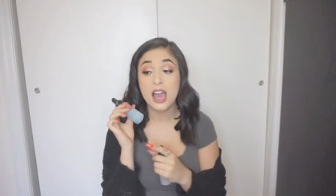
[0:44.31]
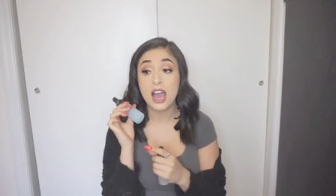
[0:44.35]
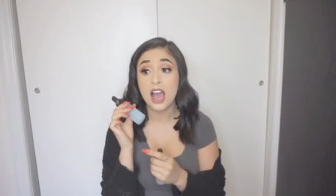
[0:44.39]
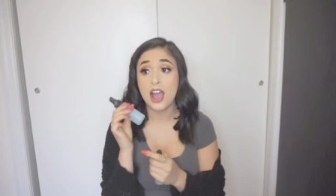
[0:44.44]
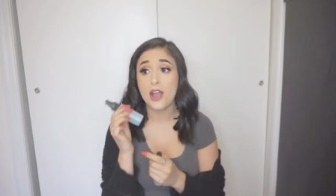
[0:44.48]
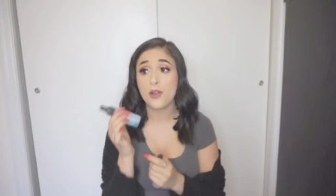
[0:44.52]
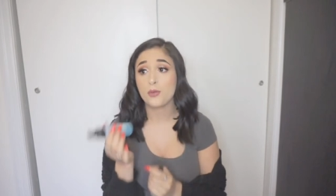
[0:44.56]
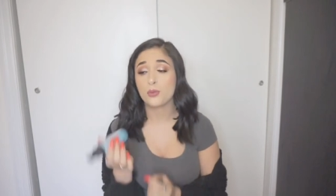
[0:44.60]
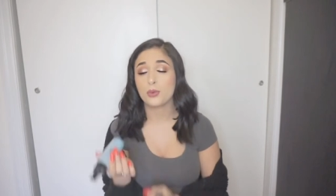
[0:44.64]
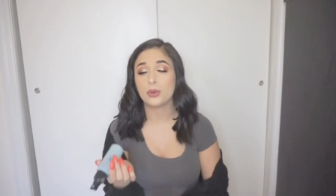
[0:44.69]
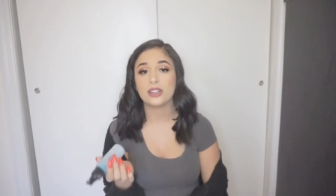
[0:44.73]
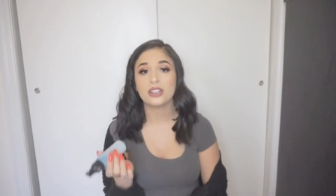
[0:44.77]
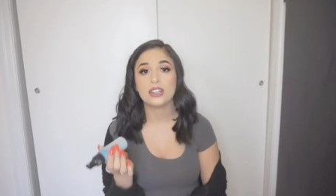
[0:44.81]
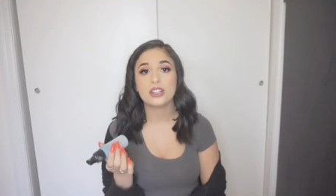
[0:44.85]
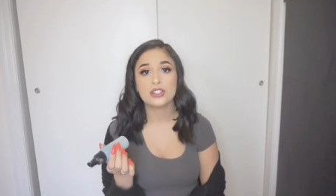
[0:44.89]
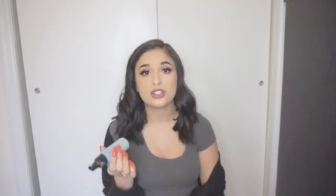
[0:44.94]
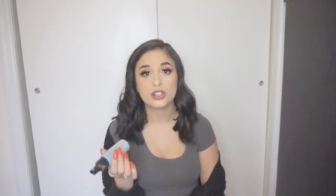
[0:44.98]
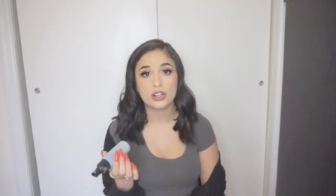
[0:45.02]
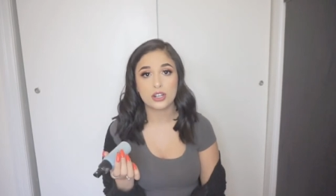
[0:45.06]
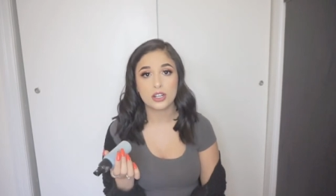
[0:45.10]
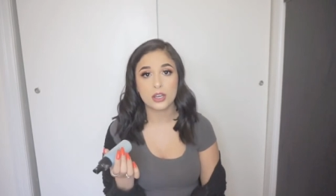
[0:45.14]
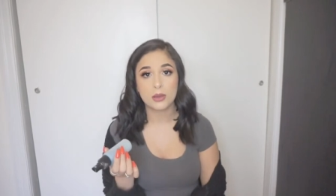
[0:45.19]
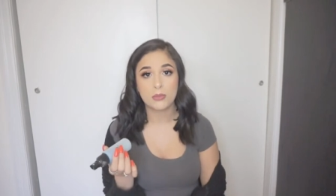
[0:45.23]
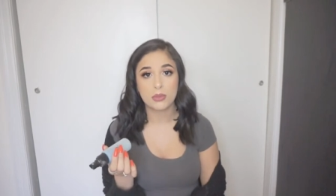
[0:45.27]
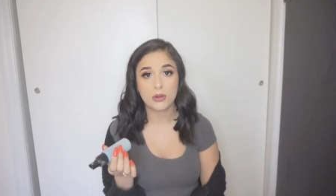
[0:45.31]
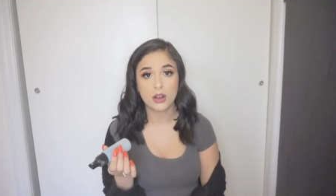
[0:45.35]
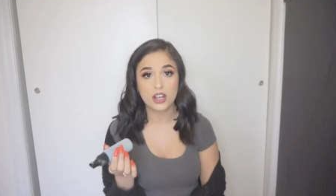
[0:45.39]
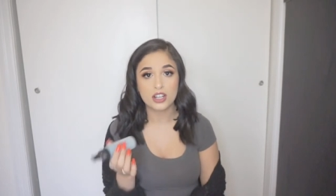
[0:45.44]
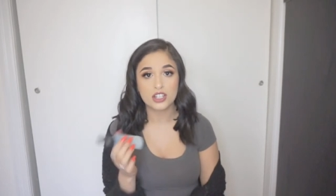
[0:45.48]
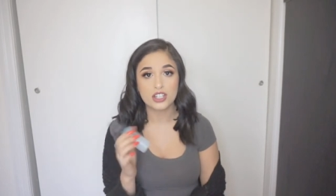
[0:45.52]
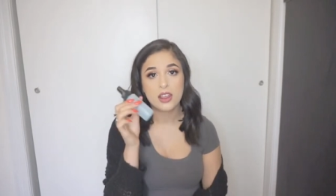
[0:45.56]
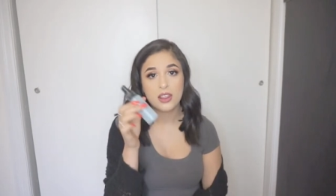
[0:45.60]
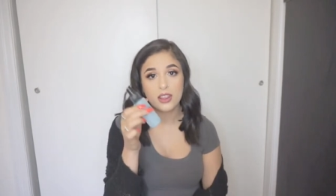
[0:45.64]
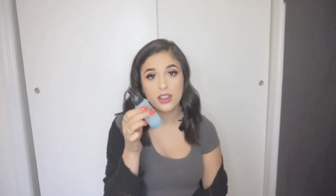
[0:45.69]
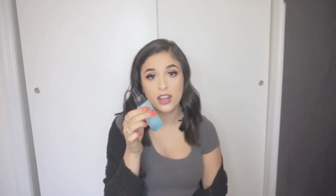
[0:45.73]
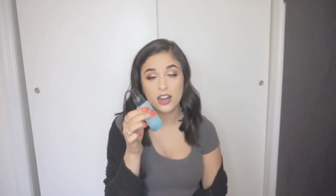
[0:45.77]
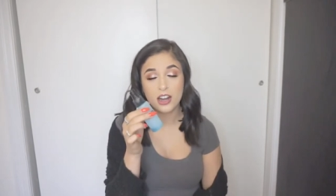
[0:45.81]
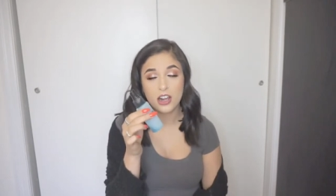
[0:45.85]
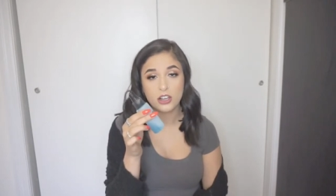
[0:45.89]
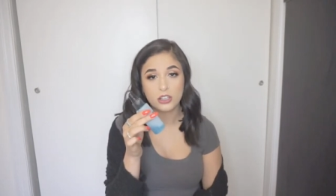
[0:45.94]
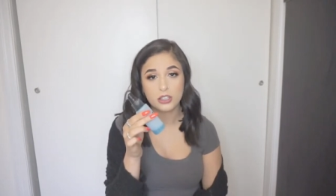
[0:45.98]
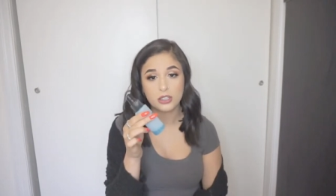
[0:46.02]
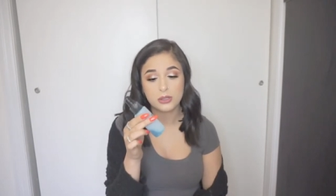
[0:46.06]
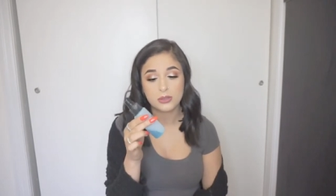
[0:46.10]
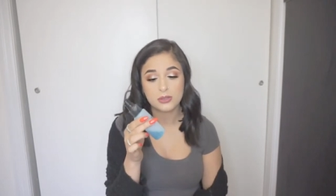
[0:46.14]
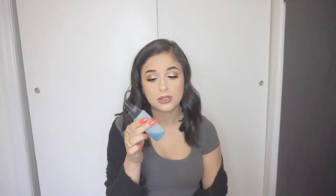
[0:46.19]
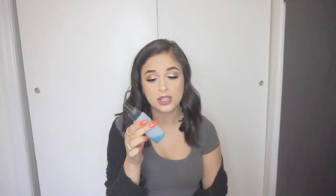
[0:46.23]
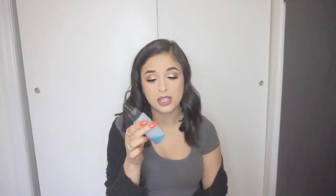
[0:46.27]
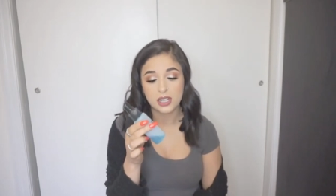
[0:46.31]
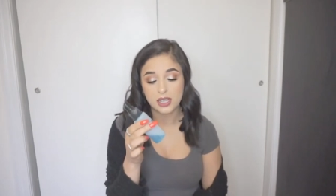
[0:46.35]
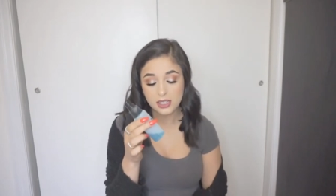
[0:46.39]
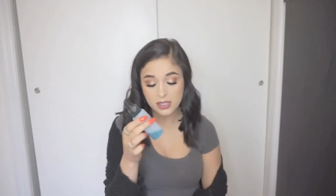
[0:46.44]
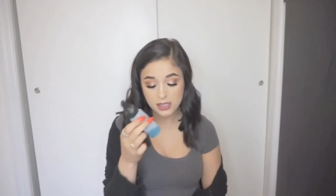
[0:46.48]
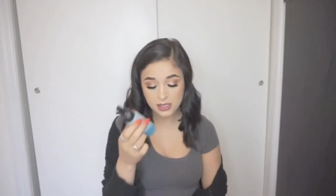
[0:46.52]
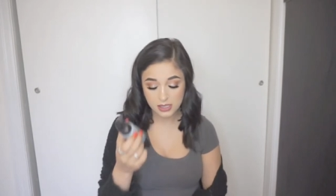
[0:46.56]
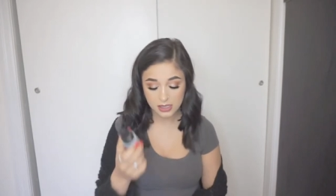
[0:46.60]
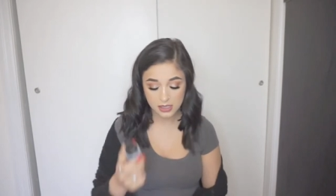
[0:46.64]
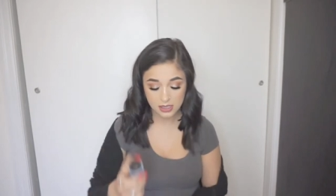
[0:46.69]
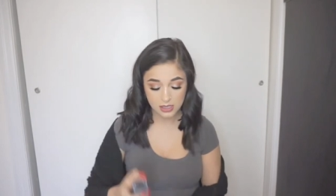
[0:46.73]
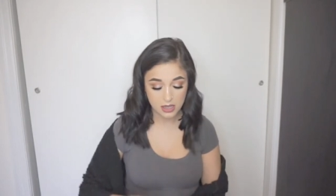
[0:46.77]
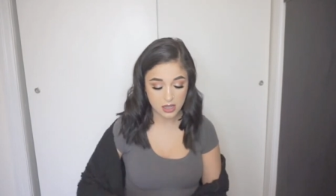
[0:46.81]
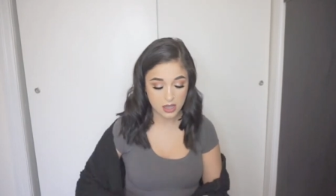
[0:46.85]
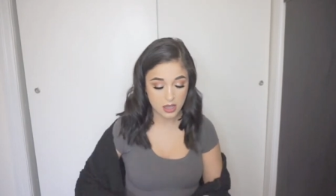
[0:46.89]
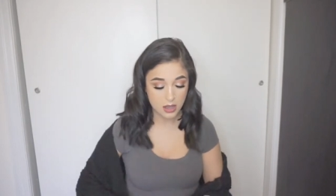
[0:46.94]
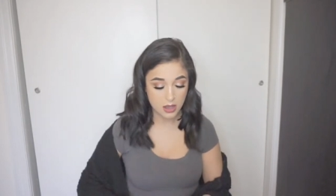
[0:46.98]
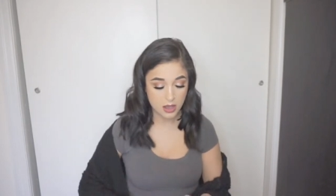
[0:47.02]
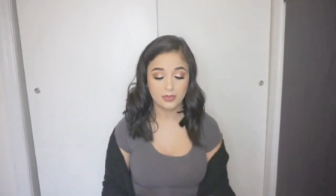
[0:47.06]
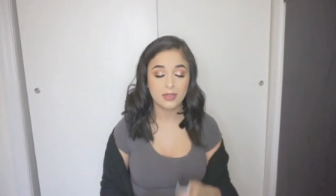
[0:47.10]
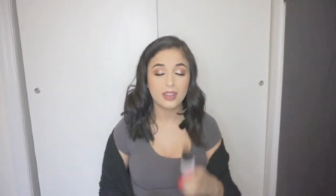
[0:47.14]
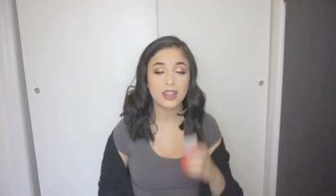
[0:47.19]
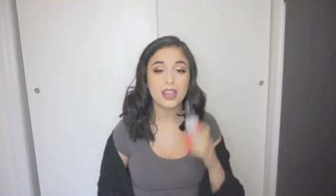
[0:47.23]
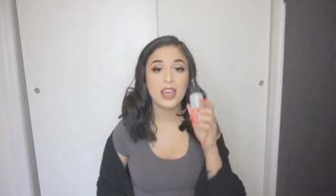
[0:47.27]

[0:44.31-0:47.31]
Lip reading: I really dirty a brush. Then I'll use this.